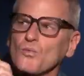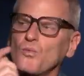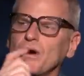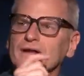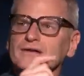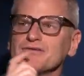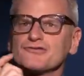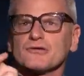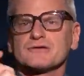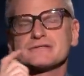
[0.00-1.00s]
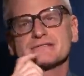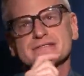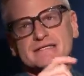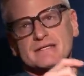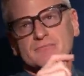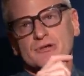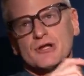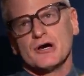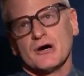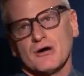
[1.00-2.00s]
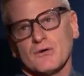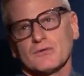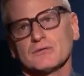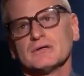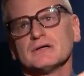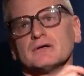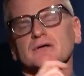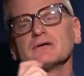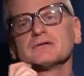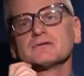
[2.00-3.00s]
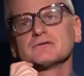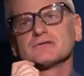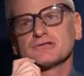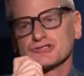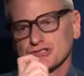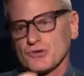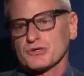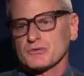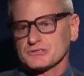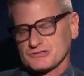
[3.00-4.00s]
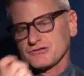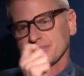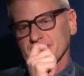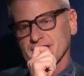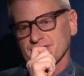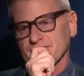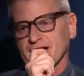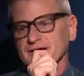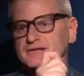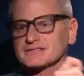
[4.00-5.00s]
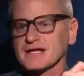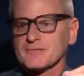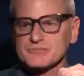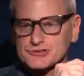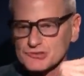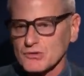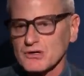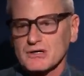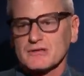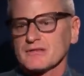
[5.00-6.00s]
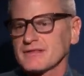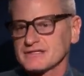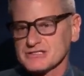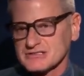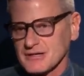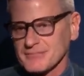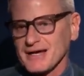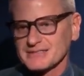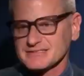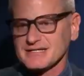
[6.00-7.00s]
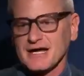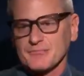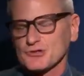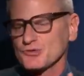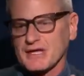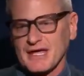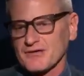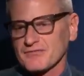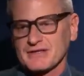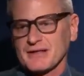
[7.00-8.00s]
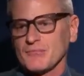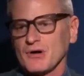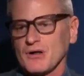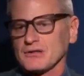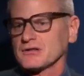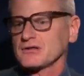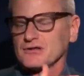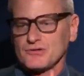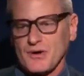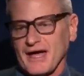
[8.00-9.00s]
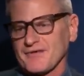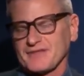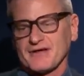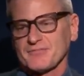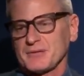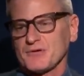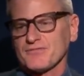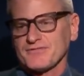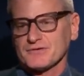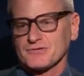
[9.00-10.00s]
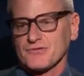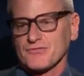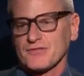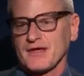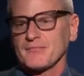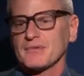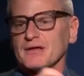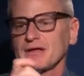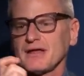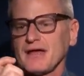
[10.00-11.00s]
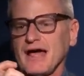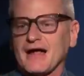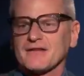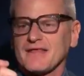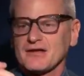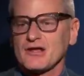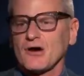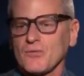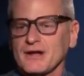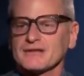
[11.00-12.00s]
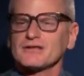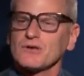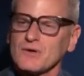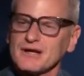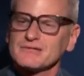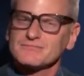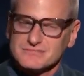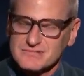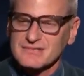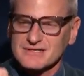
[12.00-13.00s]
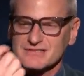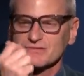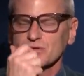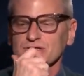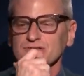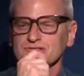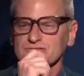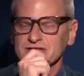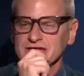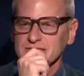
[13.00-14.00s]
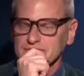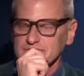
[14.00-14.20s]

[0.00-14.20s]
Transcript: When does your team know to show you a script that they've read because I'm sure they just come nonstop. You can't read them all. You have to have people filter through them. How do they know when, you know what, this is one you should read?